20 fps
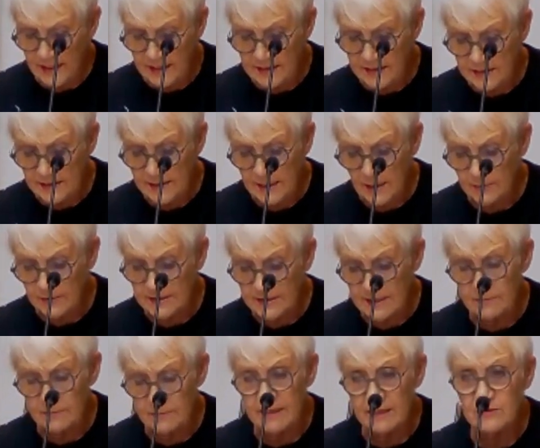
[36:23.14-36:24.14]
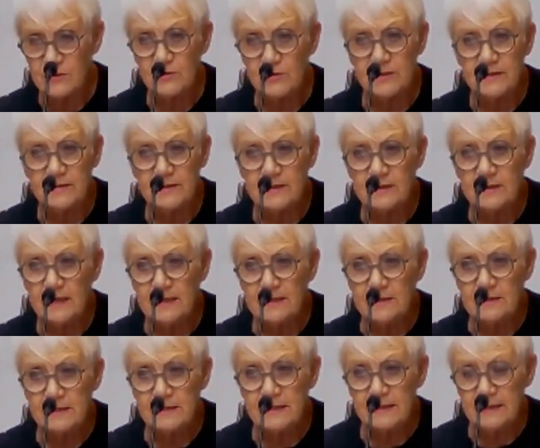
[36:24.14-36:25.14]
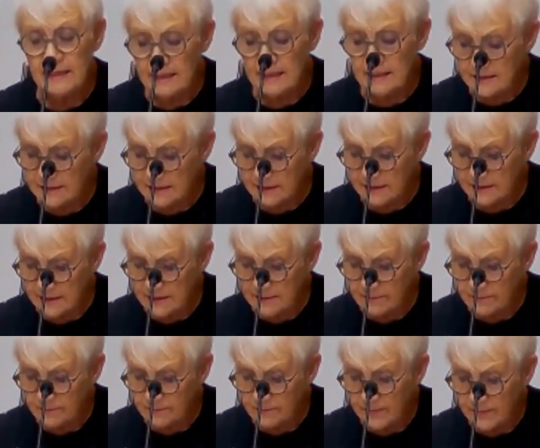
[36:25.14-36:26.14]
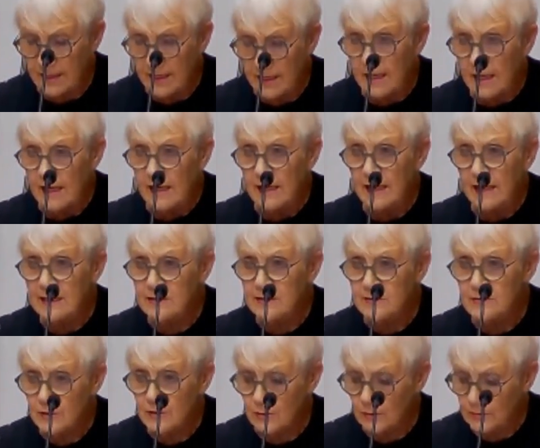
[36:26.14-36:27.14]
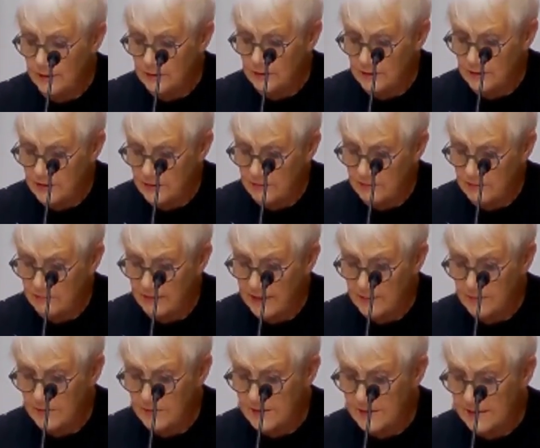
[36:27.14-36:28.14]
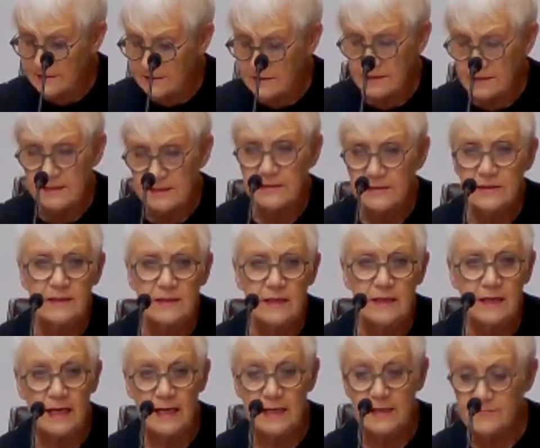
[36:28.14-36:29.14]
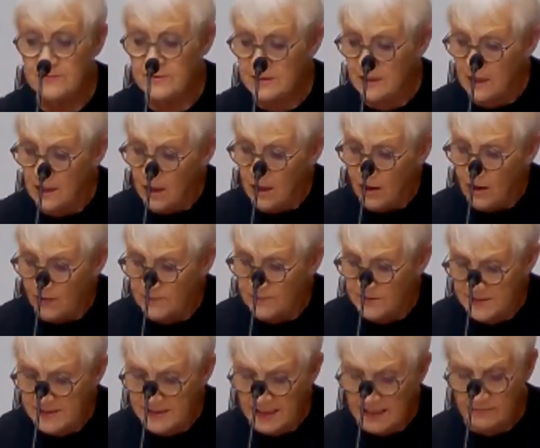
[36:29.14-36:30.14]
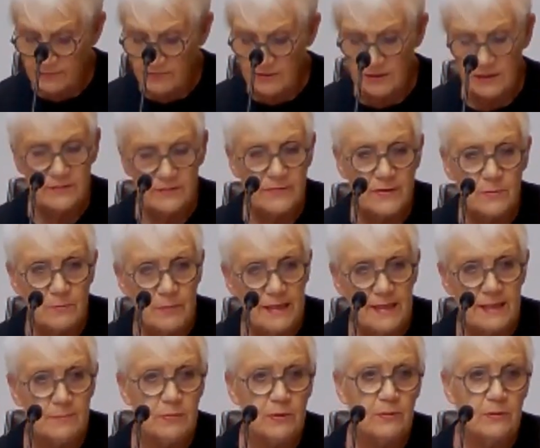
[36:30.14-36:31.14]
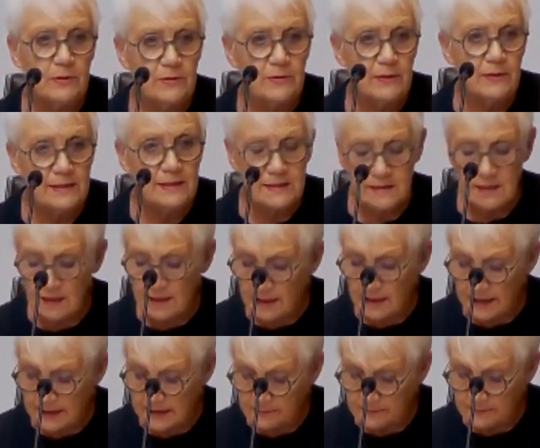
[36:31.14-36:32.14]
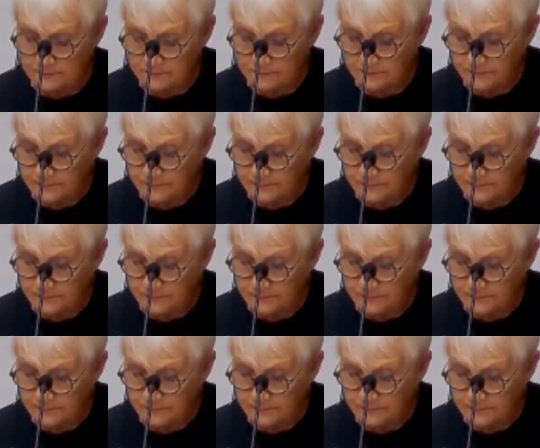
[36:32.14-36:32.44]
the AIDS epidemic during the 1980s. Each quilt represented the lives of several of the people who had died.